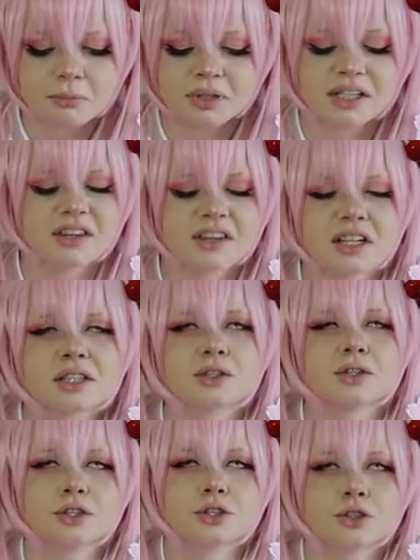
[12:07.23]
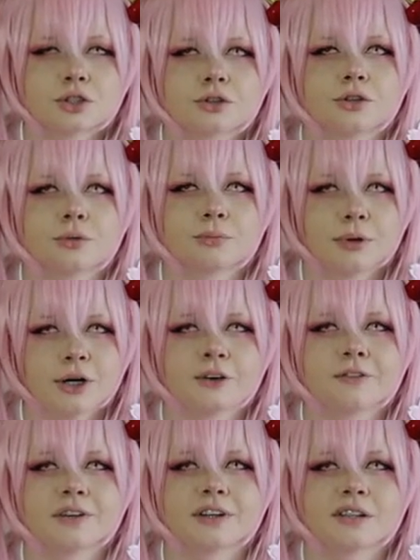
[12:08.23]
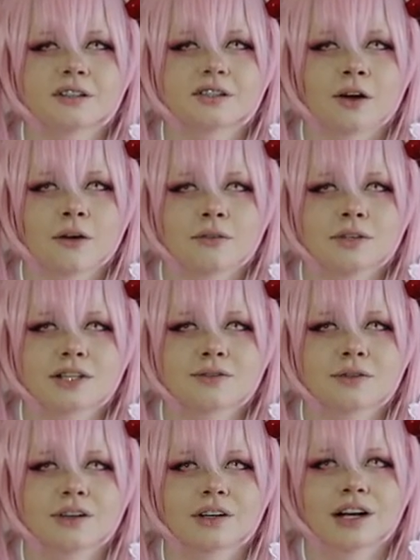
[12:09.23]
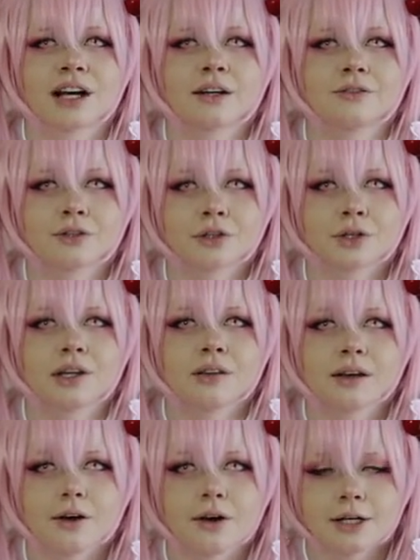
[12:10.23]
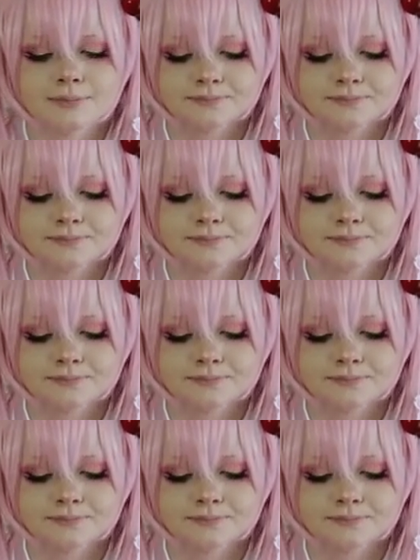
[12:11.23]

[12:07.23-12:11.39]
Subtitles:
But I think that they're the perfect softness for the kind of cookie they are.